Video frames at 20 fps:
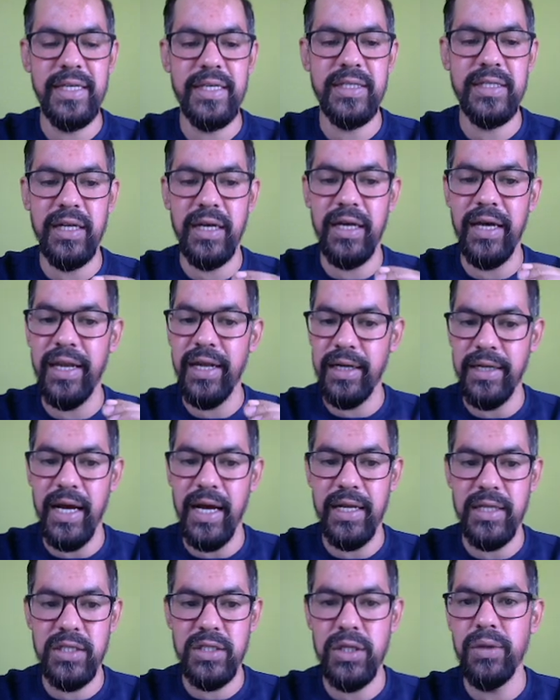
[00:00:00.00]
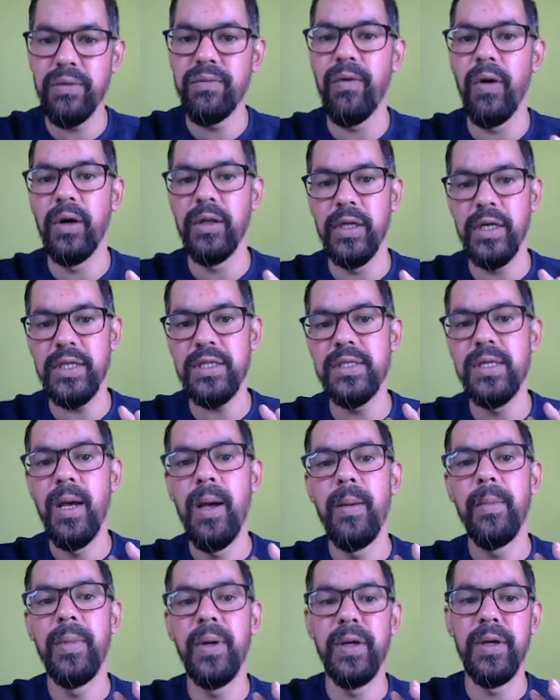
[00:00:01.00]
is the correct answer for this
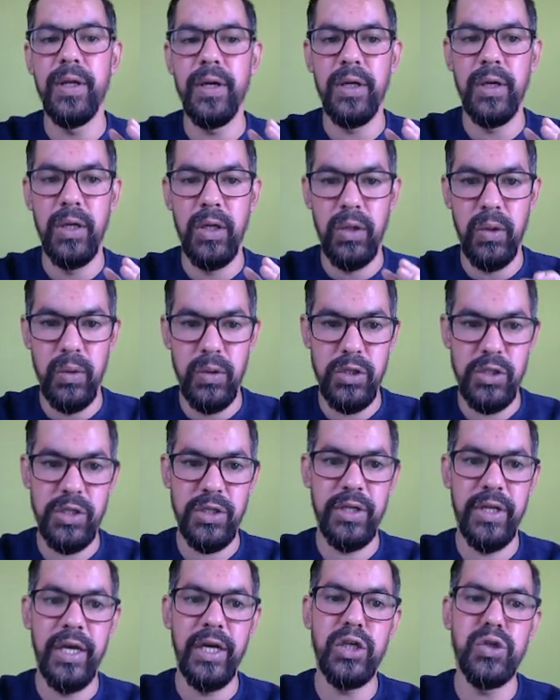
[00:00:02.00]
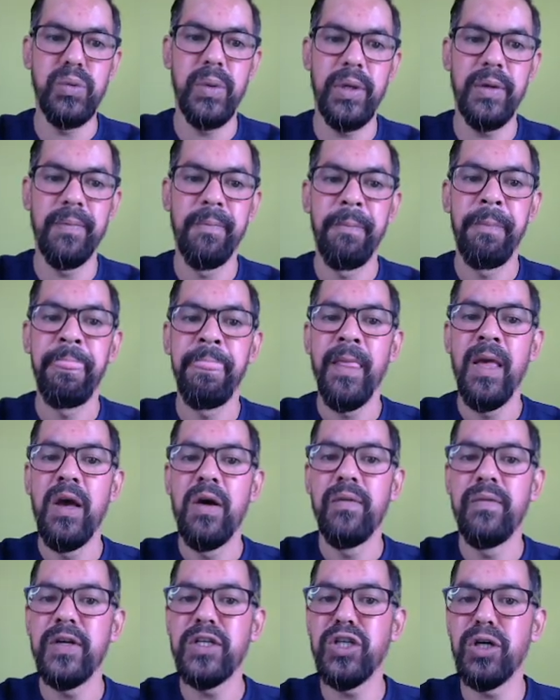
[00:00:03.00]
particular question. Next one,
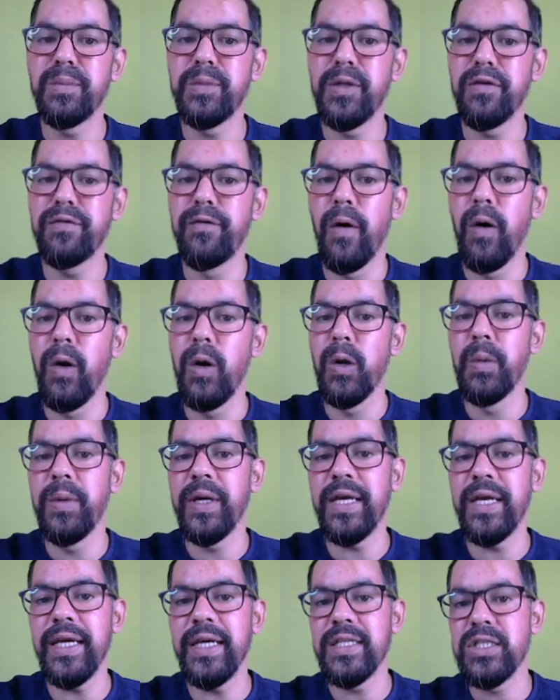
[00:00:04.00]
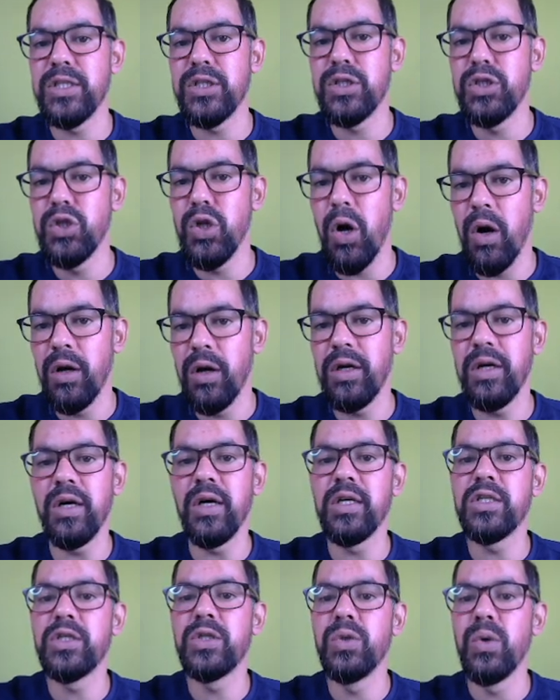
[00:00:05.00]
which of the following is not
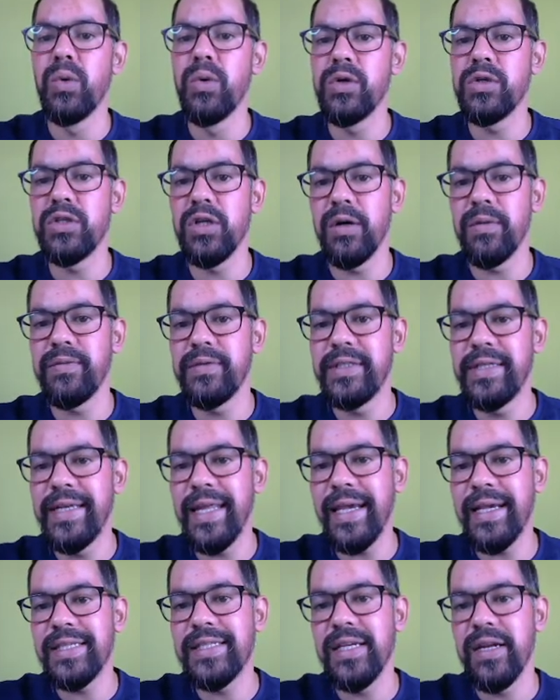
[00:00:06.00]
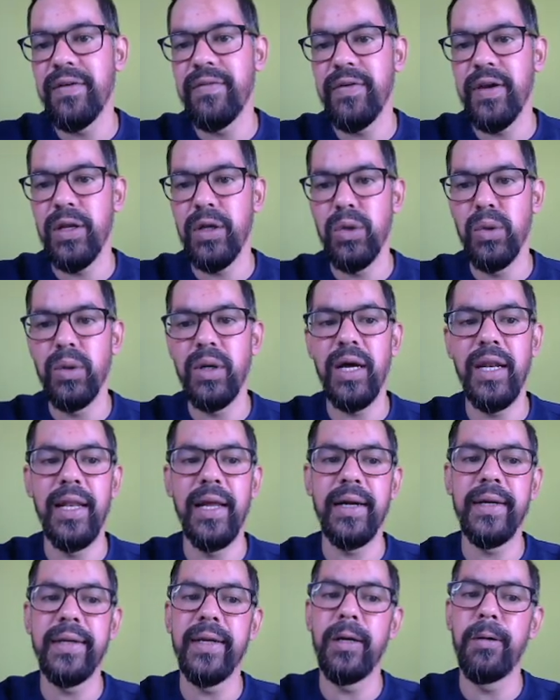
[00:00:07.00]
a source of tax revenue
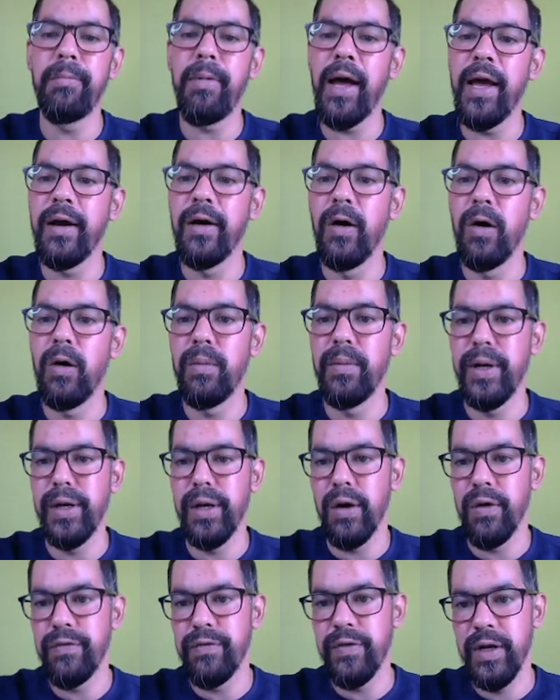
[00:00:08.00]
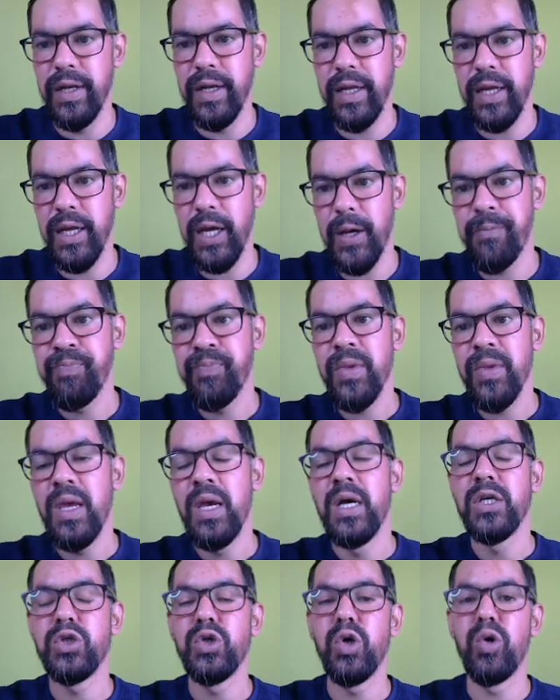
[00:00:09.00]
collected by Government of India?
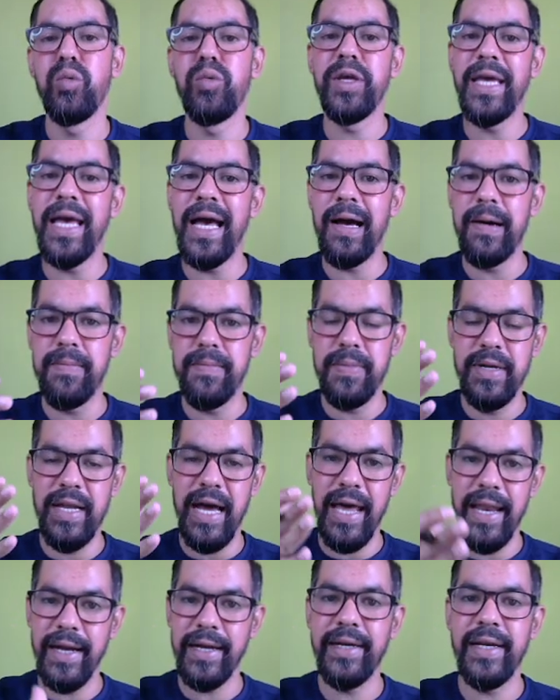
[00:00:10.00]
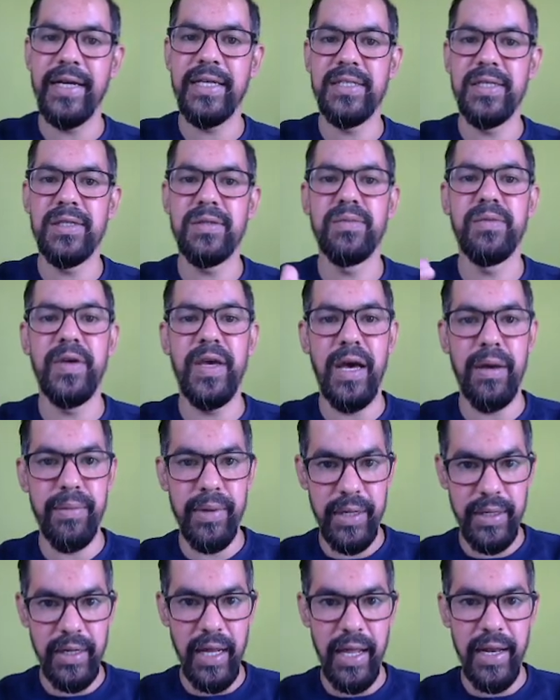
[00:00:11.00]
So we have direct taxes, we have
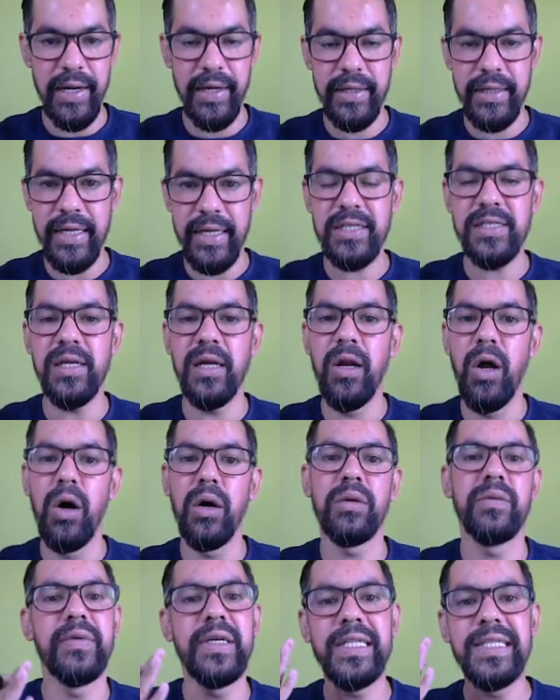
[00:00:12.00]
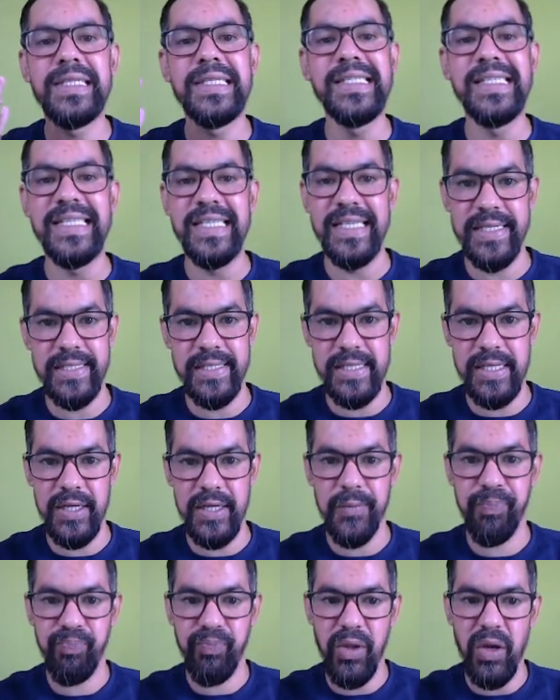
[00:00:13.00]
indirect tax along with GST.
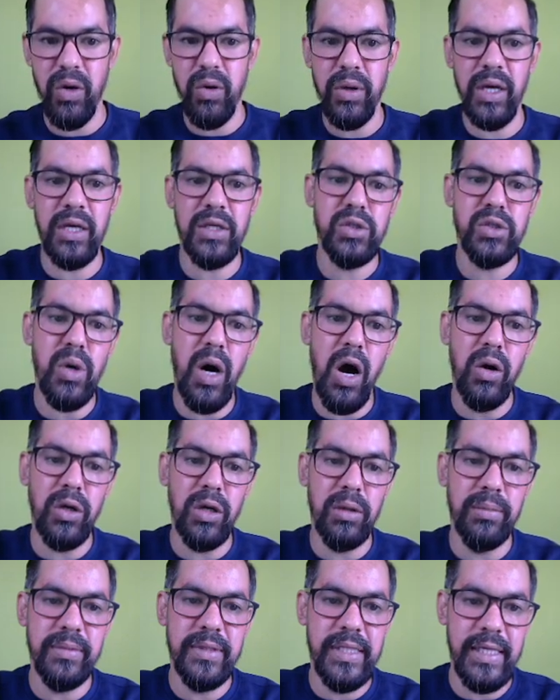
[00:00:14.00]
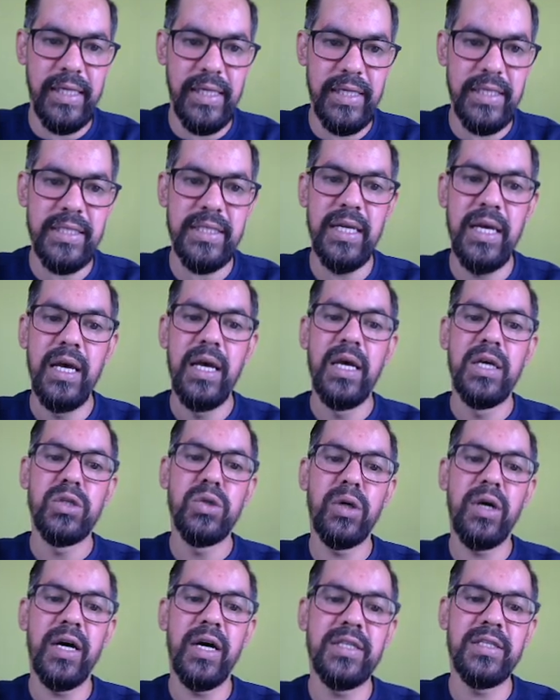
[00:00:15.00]
Okay, so out of these, so
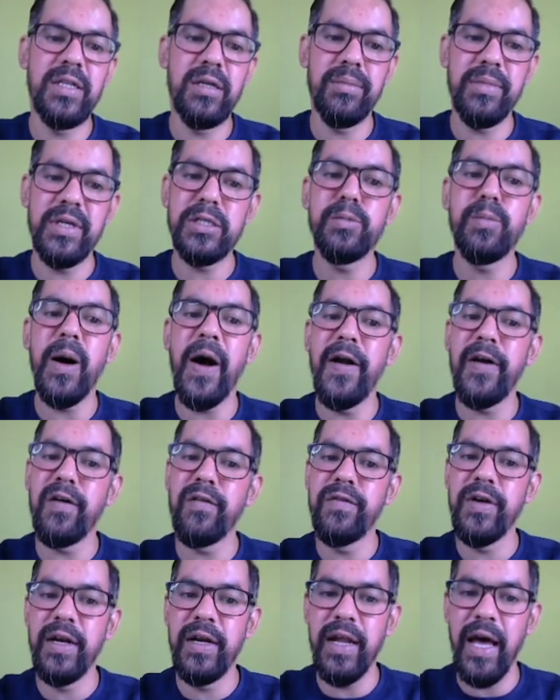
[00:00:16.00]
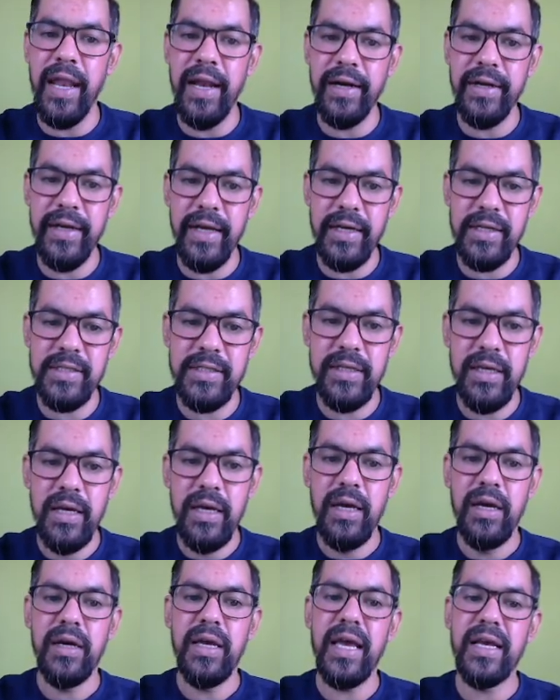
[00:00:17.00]
custom is part of indirect tax,
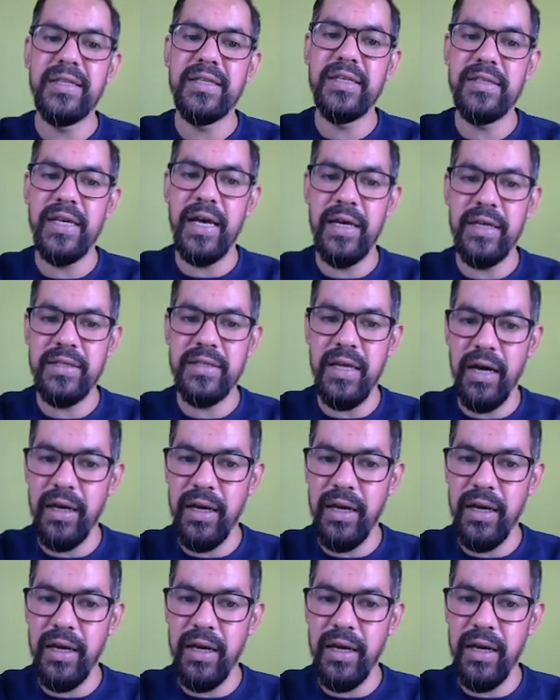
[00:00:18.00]
excise